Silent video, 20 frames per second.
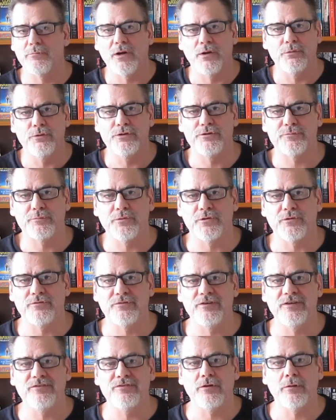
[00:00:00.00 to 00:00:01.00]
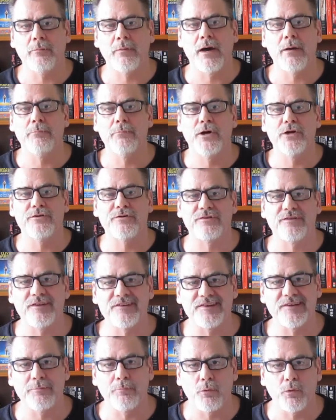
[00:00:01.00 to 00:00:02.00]
my worst books. These are my most
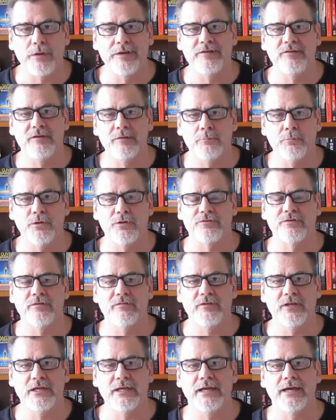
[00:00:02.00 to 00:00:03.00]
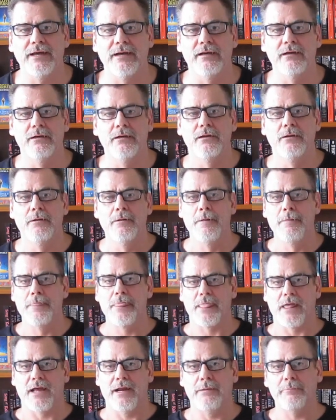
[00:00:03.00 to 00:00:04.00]
disappointing books of the year.
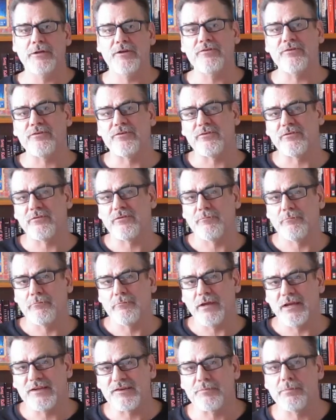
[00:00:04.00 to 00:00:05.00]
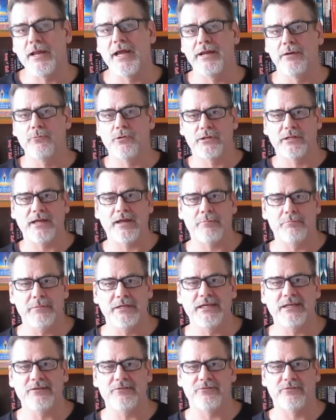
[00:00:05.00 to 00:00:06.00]
And let me just explain what that
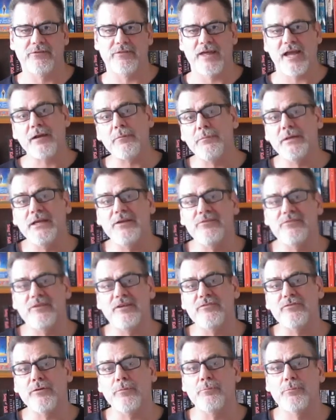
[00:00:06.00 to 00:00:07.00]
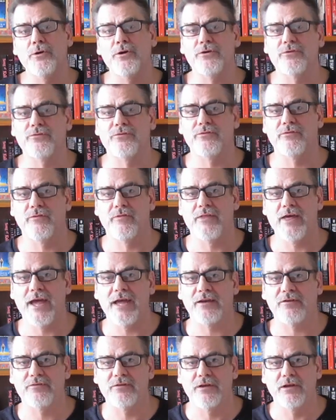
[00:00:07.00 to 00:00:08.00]
means. That means these are books
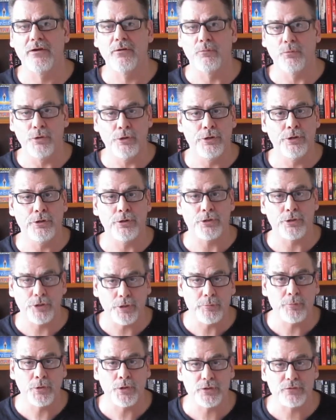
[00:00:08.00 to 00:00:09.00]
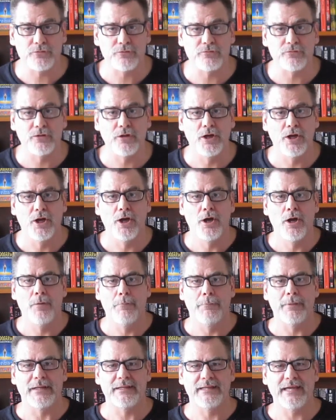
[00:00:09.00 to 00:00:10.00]
that were good books,
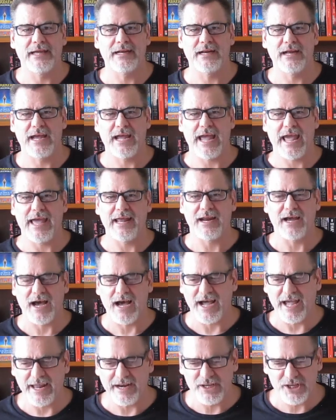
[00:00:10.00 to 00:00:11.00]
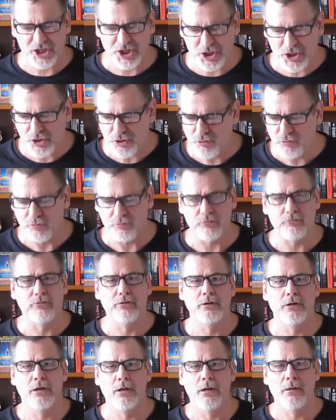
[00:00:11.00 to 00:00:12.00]
but that I had a huge,